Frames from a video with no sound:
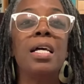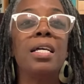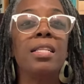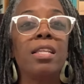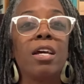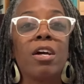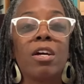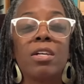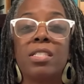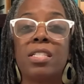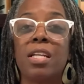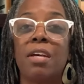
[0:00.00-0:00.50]

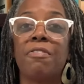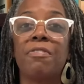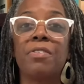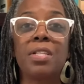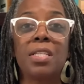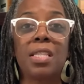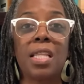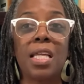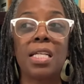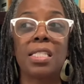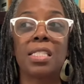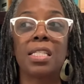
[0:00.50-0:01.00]
There are definitely
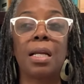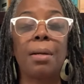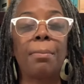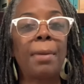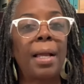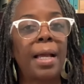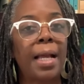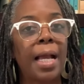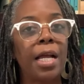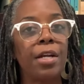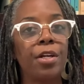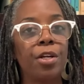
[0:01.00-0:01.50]
things that I'm
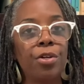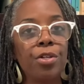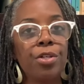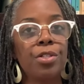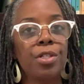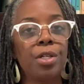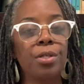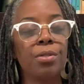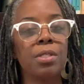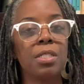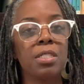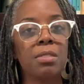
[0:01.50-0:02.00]
like, I know you
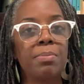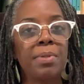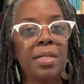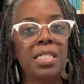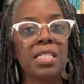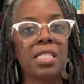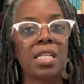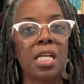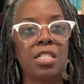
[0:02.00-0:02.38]
know this because